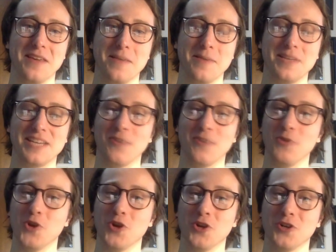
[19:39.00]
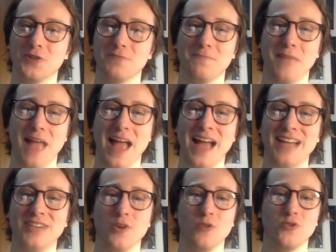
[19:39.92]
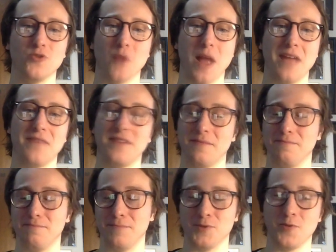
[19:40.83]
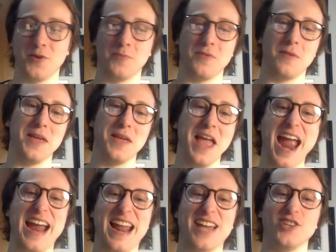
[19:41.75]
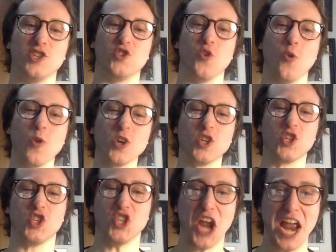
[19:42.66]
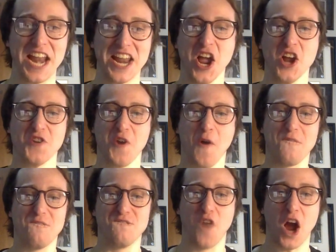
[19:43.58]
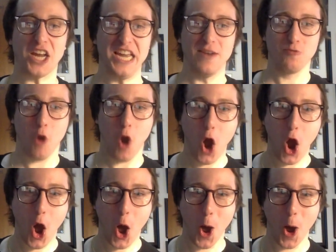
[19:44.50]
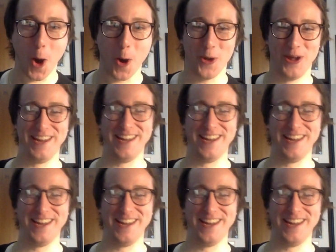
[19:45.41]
Means I don't cook, I don't drive, and I'm misquoting probably, and I sure as shit don't fucking roll.